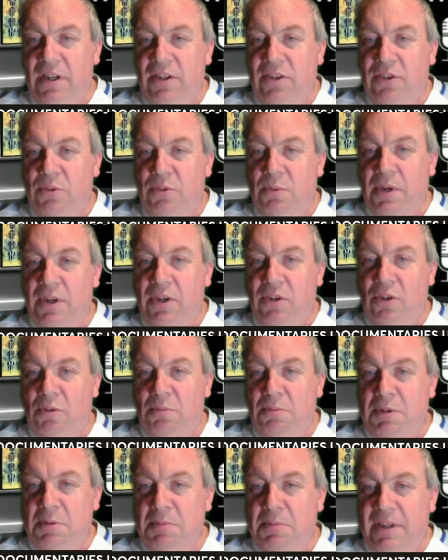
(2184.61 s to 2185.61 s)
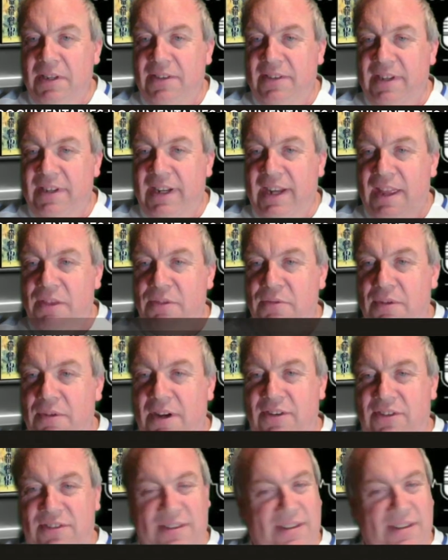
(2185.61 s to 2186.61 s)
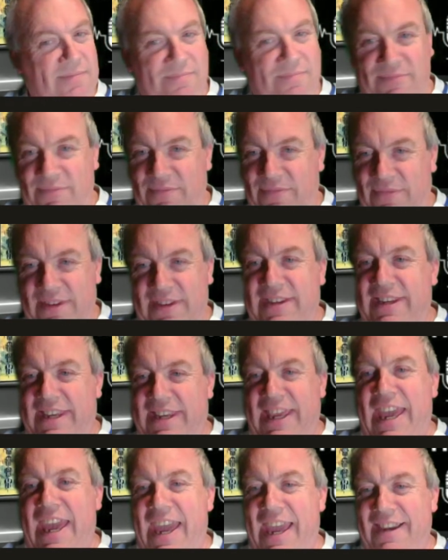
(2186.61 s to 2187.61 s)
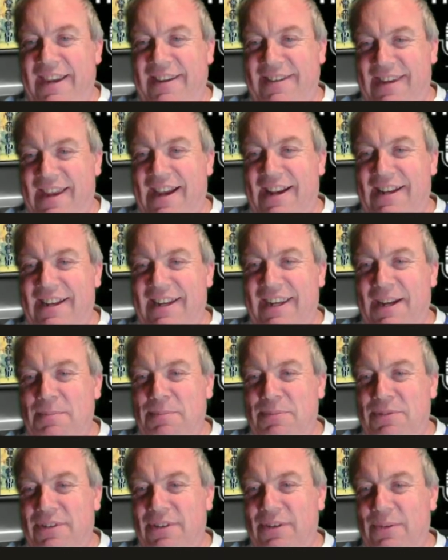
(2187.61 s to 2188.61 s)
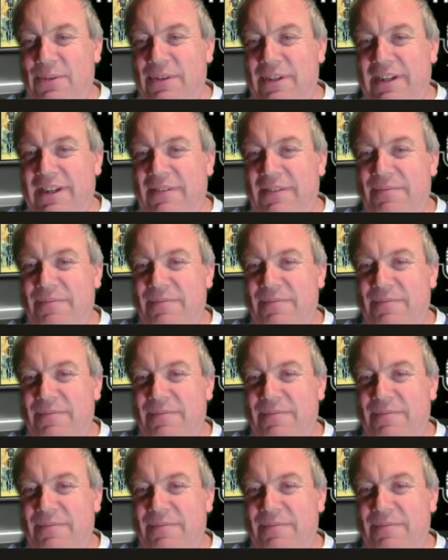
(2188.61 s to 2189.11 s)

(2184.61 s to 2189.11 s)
to win normally means they get thrashed. Yeah, exactly. Absolutely.